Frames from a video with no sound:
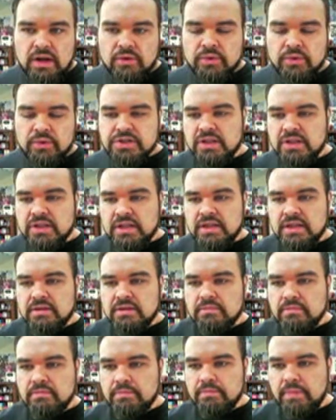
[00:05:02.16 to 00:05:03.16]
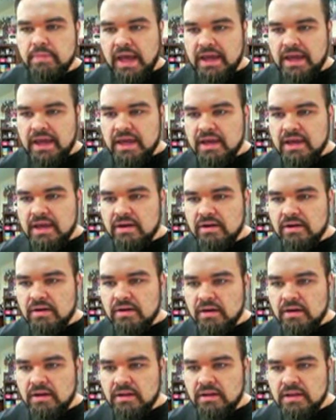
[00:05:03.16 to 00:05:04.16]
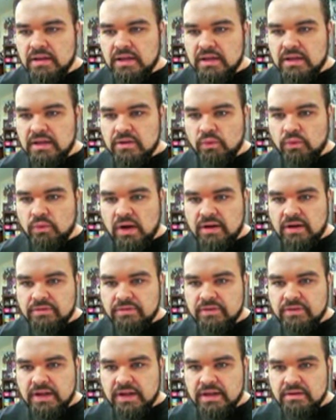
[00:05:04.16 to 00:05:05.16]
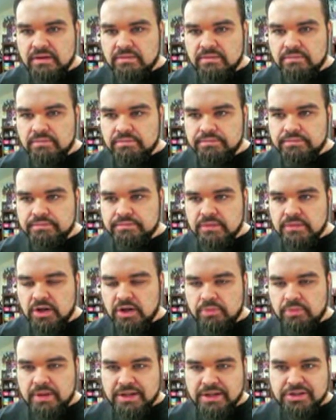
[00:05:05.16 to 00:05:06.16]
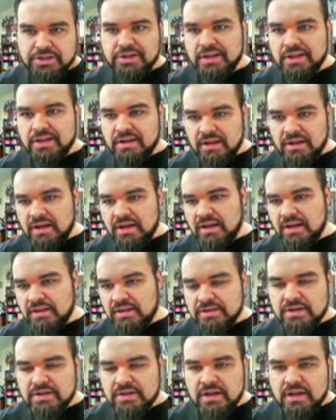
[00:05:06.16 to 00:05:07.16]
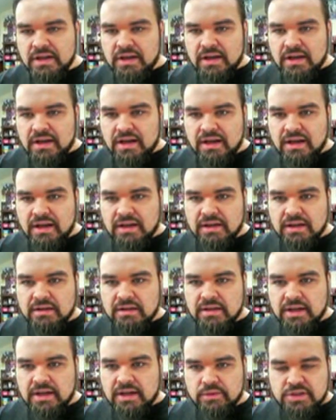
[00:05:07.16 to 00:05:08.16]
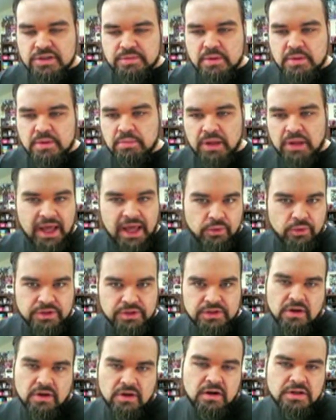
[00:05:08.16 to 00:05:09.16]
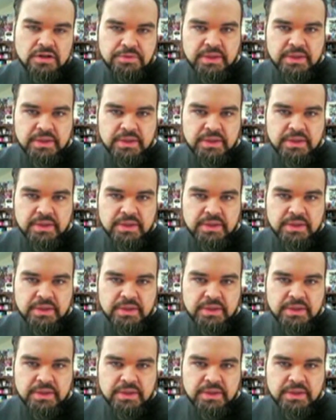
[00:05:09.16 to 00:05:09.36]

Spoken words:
originally back here on the rough I pitched it as that it would just be black with stars.